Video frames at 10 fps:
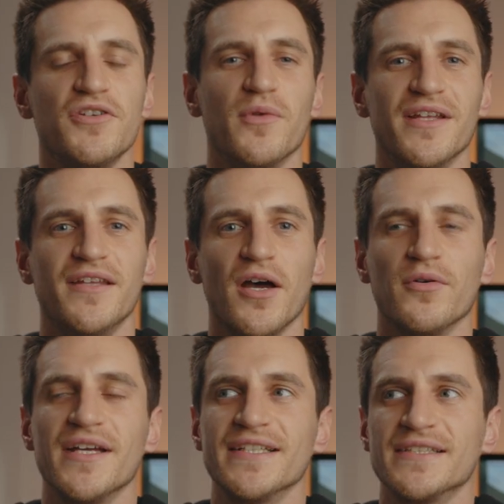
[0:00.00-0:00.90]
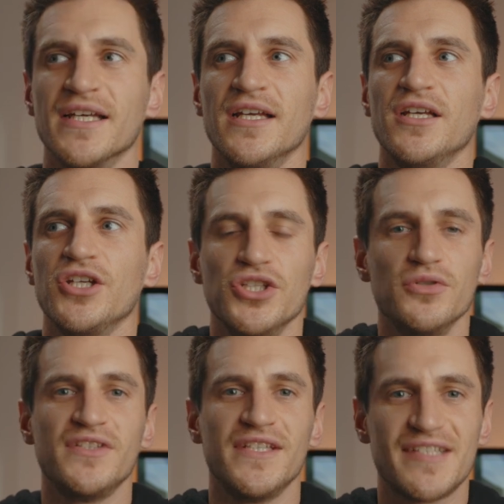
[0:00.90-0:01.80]
you with though is,
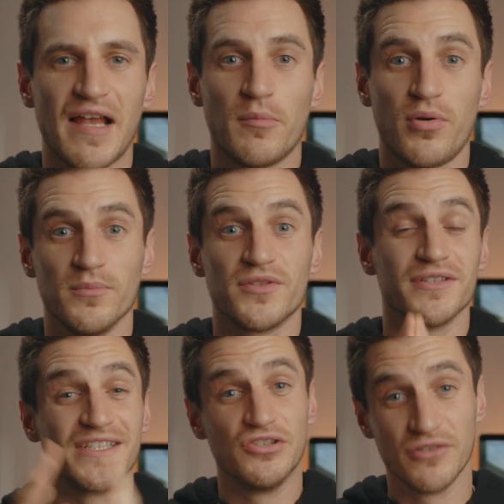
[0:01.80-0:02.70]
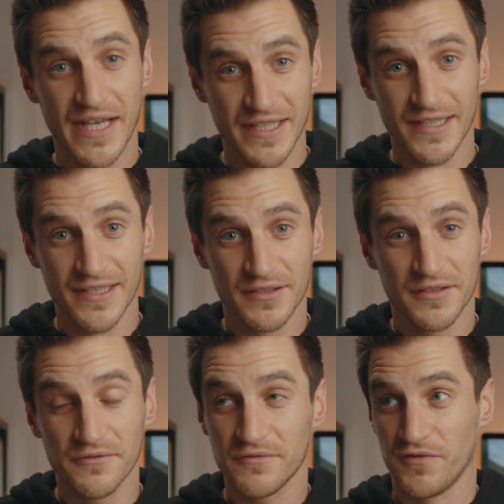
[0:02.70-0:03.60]
using the teleprompter is great
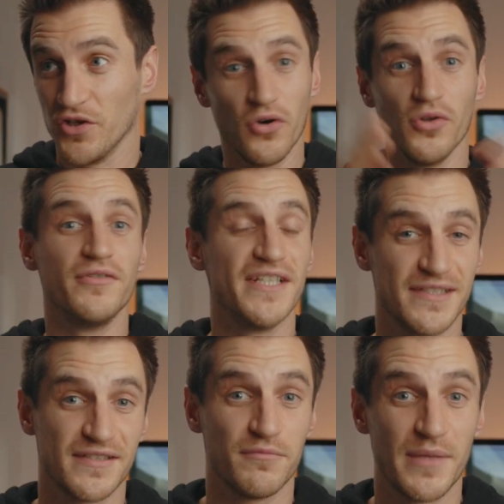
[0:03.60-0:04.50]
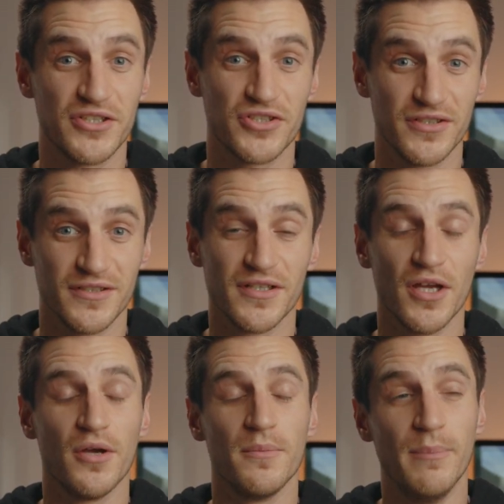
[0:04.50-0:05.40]
for all the reasons I've mentioned,
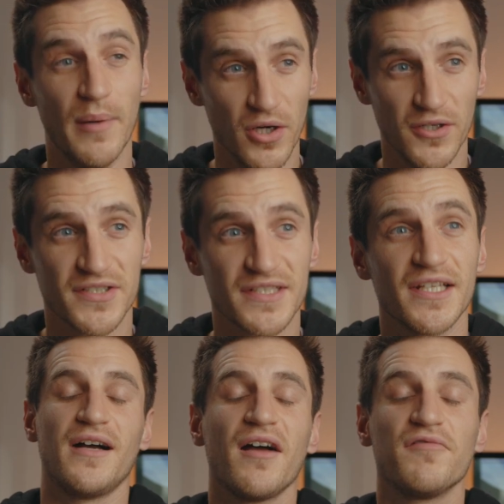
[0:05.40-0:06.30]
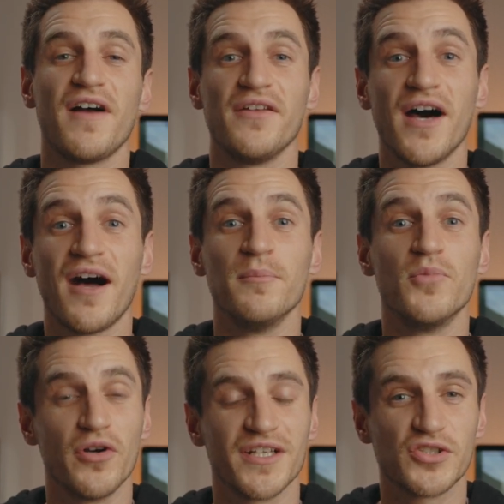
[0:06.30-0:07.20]
but I've found that I'm
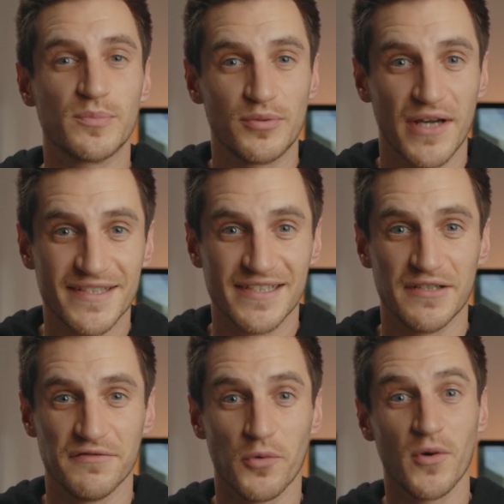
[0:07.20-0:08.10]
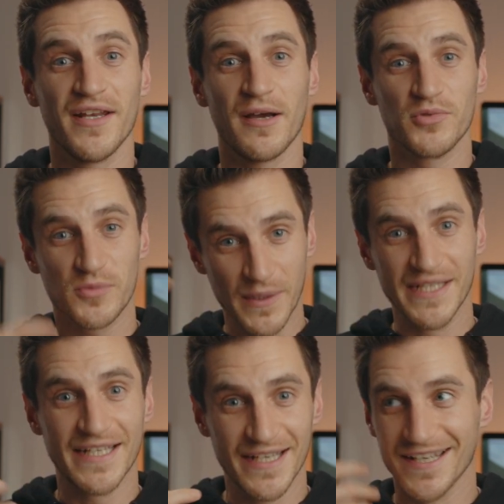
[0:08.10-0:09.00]
more expressive when I'm
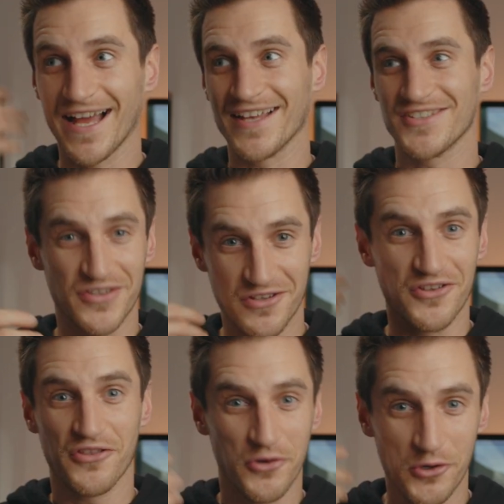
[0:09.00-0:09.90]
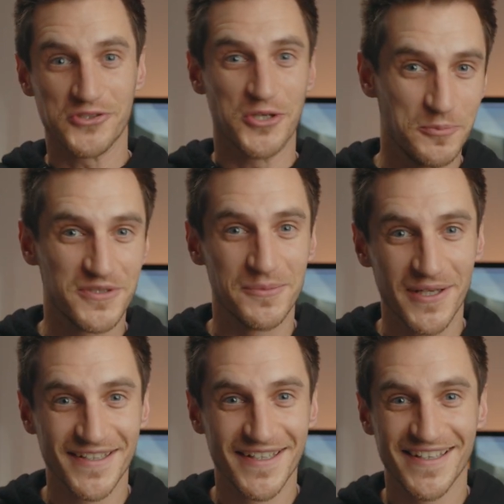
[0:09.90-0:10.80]
speaking as the thoughts come to
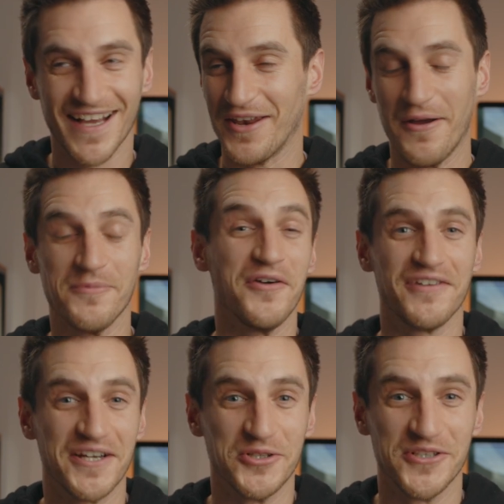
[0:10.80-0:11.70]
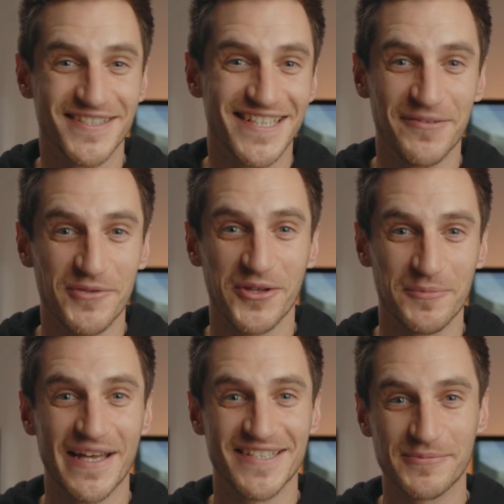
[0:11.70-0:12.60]
me. And I'm not very good at it, I'm not the
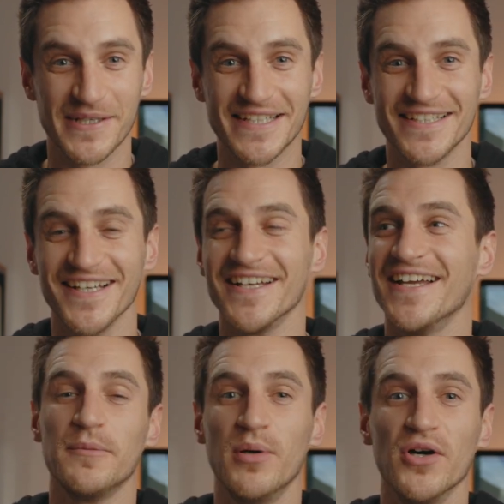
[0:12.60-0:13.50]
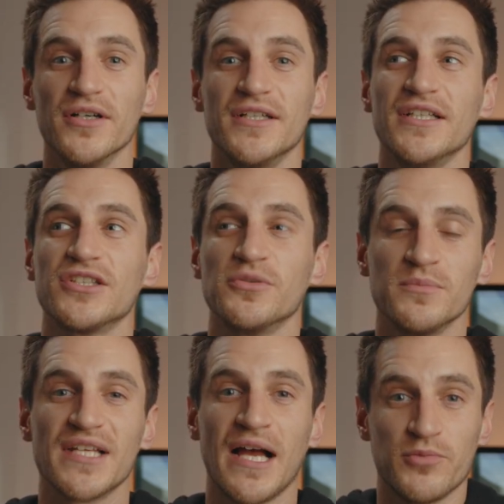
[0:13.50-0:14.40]
best speaker, but
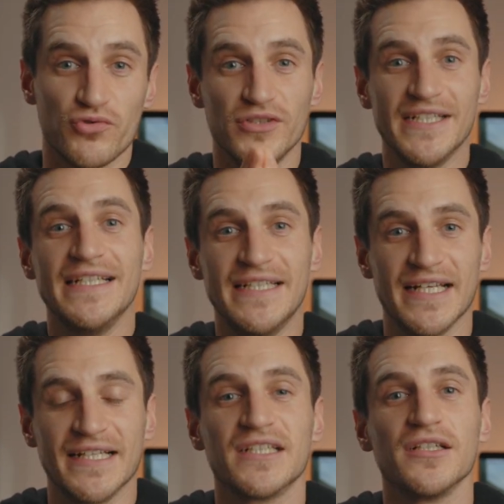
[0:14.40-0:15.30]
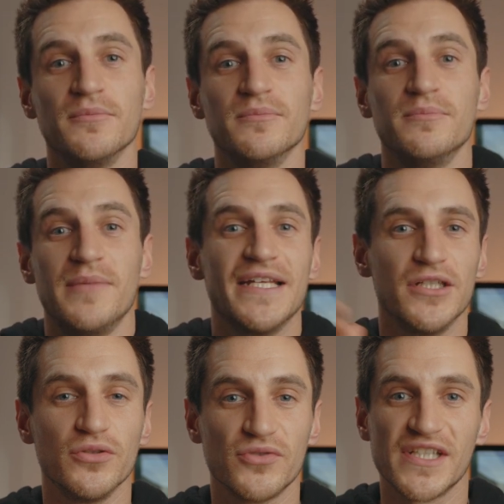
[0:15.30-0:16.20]
sometimes reading can make
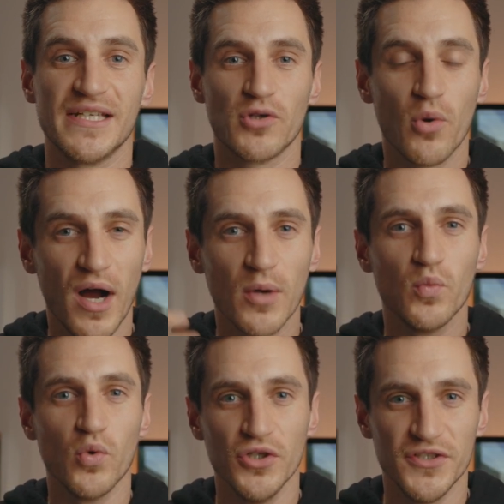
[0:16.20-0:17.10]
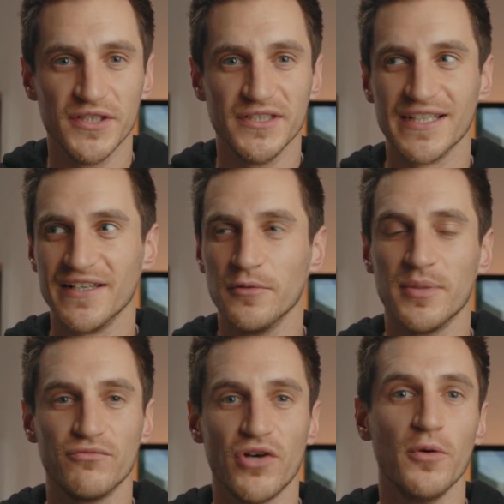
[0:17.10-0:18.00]
you seem quite wooden and a little
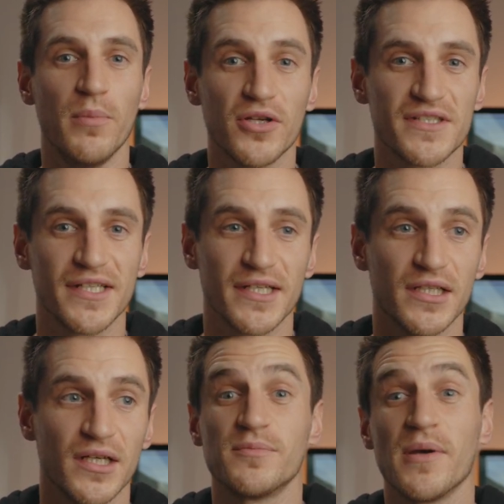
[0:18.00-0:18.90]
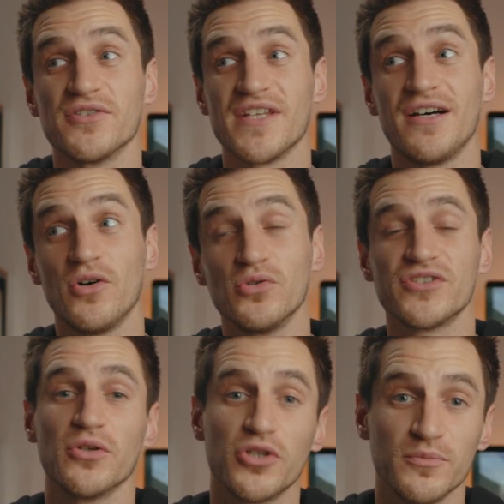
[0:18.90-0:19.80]
bit robotic. I suppose that
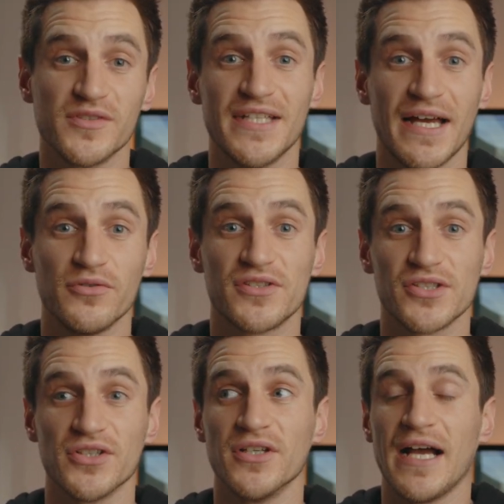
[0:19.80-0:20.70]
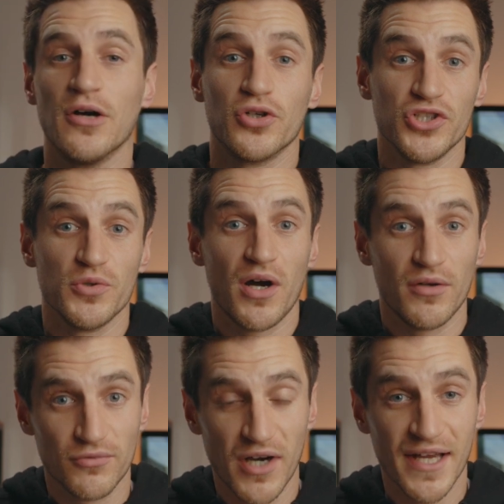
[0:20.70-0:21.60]
also comes down to how good you are
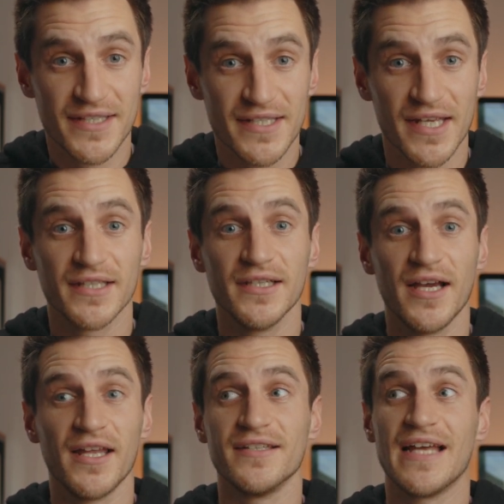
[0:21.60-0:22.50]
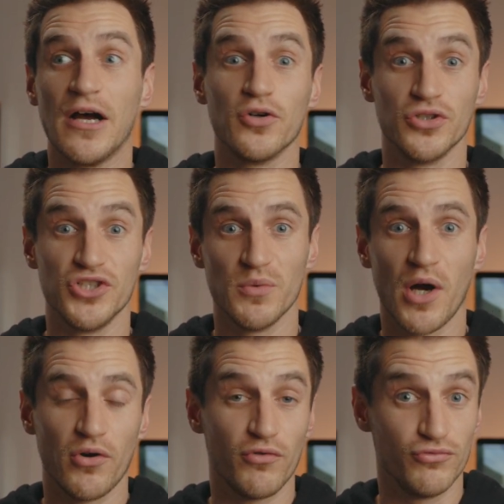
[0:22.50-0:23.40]
at writing and how good you
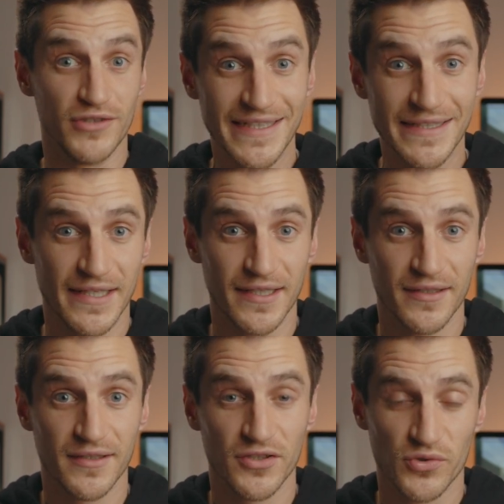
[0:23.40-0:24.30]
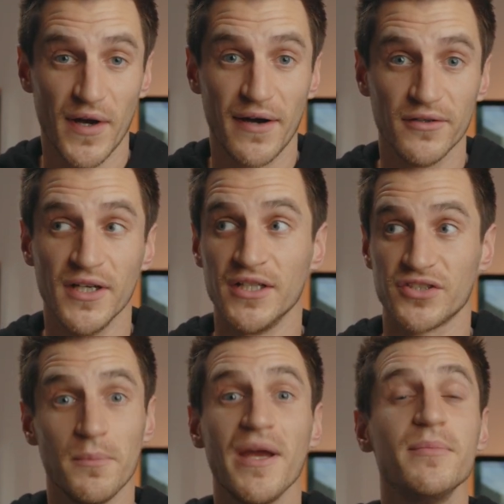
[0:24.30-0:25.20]
are at reading as well.
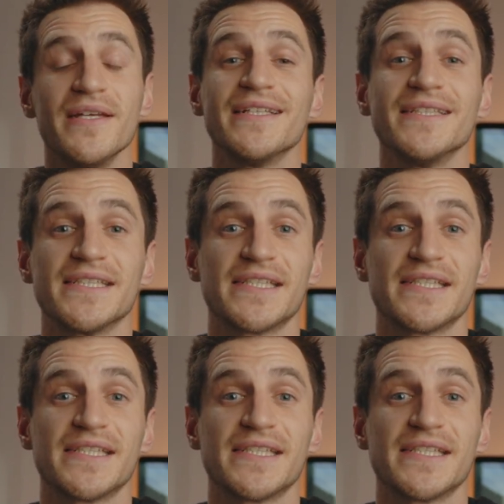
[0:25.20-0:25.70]
So maybe it is a